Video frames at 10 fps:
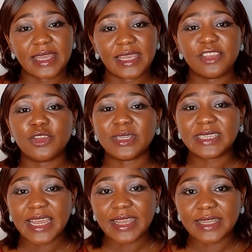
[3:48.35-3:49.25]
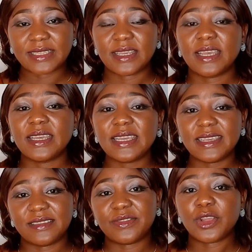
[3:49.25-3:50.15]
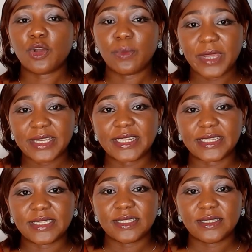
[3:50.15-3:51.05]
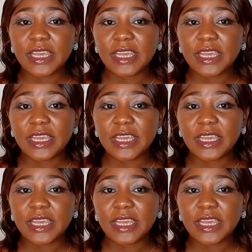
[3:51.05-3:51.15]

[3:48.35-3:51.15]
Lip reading: in your diet is recommended.